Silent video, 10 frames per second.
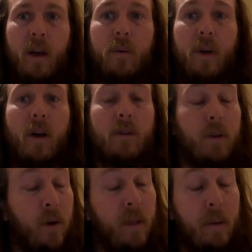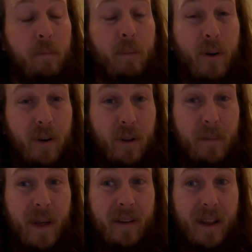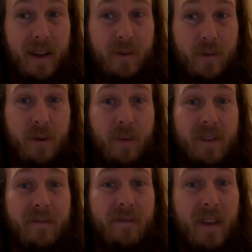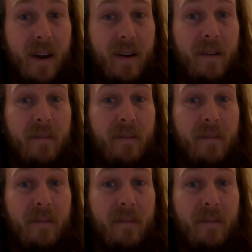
We also know that burial mound entry was a very,